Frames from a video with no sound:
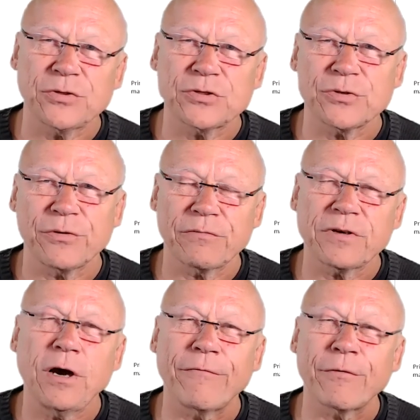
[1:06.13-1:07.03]
should sort of
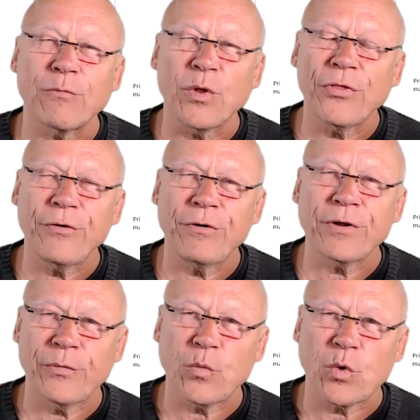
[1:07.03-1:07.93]
cover 1/3
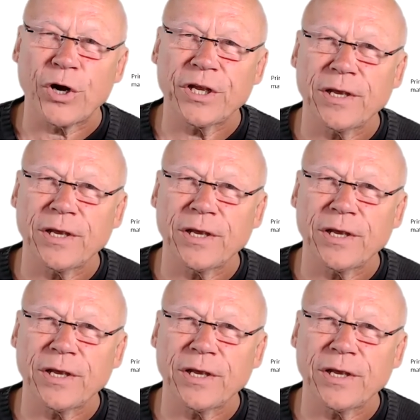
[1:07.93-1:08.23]
of the work